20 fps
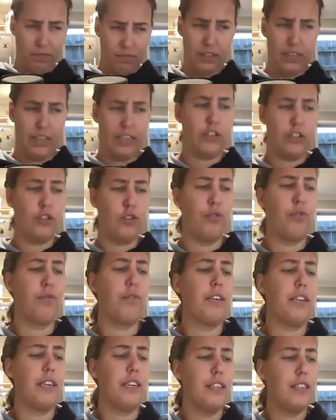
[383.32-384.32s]
takes 2
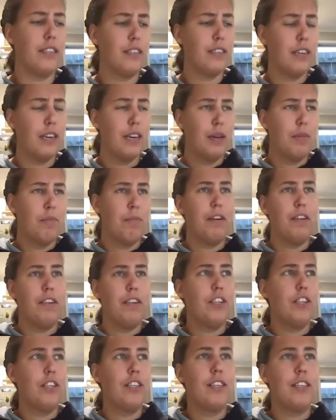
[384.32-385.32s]
years, but it
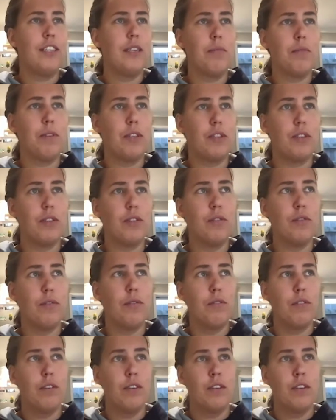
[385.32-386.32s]
just seems
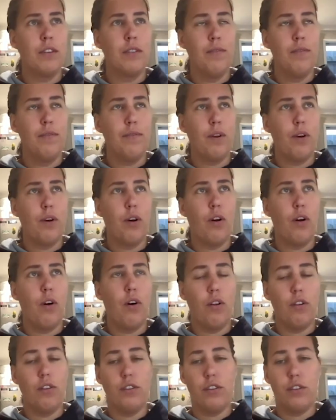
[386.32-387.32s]
so
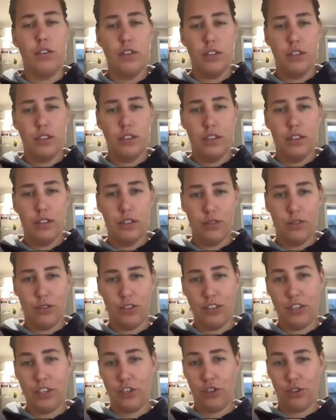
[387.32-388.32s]
odd to
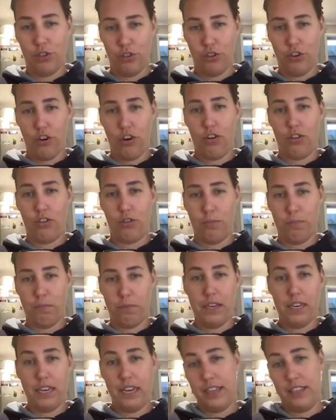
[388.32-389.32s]
teach your dog to
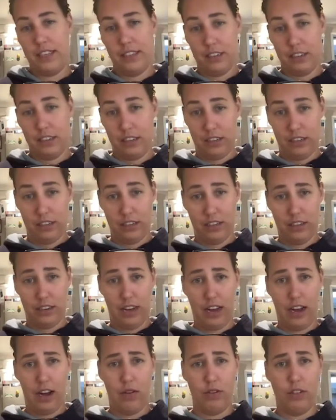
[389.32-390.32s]
pee inside
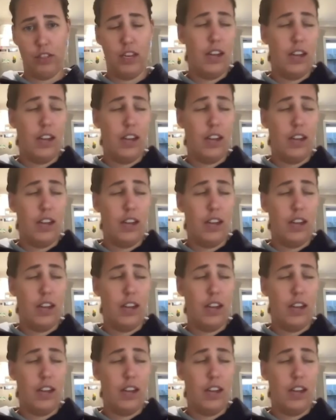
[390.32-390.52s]
the house.